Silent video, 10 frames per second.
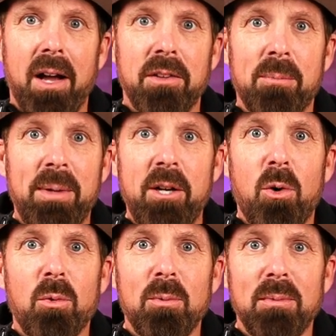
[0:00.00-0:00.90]
there'd be
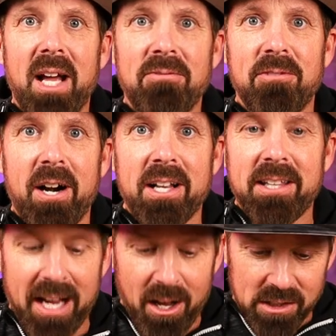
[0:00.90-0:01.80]
no room left for
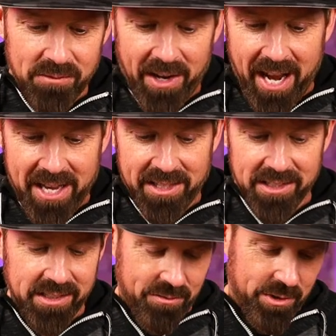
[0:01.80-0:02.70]
anything else if I ate
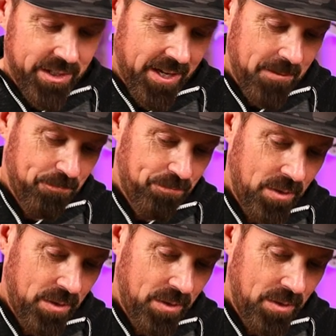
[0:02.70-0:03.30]
this every day.